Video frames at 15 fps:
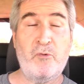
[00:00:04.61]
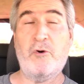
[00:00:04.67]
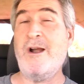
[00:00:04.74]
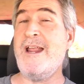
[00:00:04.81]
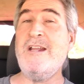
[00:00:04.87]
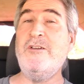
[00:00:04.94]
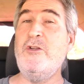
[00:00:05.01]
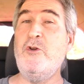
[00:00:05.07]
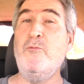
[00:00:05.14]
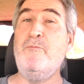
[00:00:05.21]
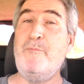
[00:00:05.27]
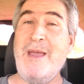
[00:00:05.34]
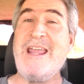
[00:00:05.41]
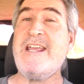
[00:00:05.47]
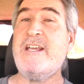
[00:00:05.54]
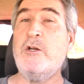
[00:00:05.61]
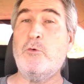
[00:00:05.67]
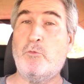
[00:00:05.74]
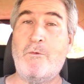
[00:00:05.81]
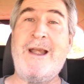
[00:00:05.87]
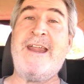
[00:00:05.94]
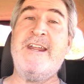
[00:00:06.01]
brand new
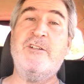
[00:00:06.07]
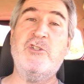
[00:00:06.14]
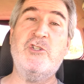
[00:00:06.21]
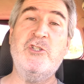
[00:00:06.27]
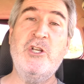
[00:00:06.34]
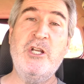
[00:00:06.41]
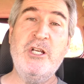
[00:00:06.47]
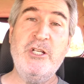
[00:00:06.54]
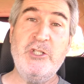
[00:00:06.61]
Bacon Ranch